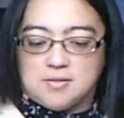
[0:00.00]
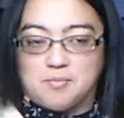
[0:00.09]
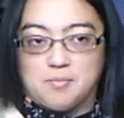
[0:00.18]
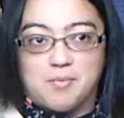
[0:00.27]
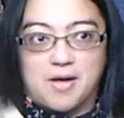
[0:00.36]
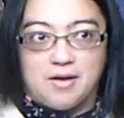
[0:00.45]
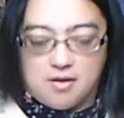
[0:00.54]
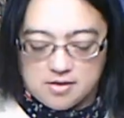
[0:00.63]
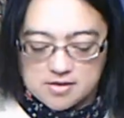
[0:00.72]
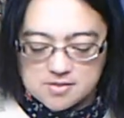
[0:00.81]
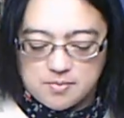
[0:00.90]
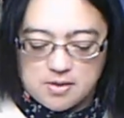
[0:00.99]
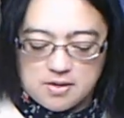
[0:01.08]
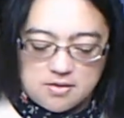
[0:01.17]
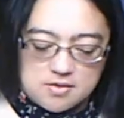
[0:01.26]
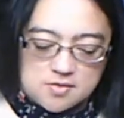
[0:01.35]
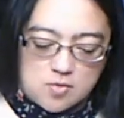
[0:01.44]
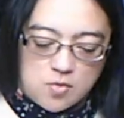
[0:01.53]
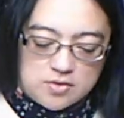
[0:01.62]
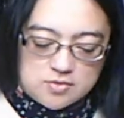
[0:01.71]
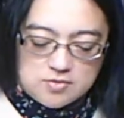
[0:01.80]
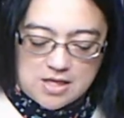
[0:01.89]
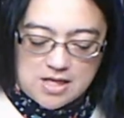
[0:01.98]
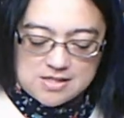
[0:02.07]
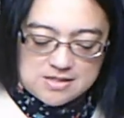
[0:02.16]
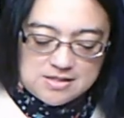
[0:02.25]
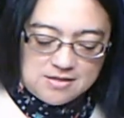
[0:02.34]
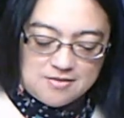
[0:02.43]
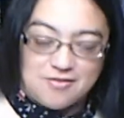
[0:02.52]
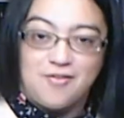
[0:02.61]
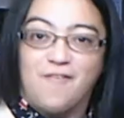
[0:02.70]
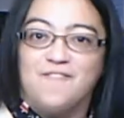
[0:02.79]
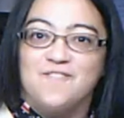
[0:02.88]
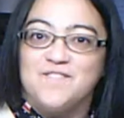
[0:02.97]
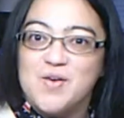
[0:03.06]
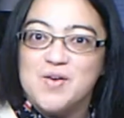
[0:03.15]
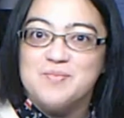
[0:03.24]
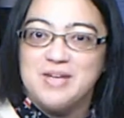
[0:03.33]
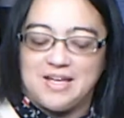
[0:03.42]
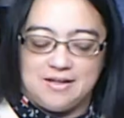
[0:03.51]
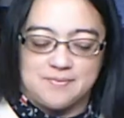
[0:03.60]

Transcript: my husband is going to taste it for me.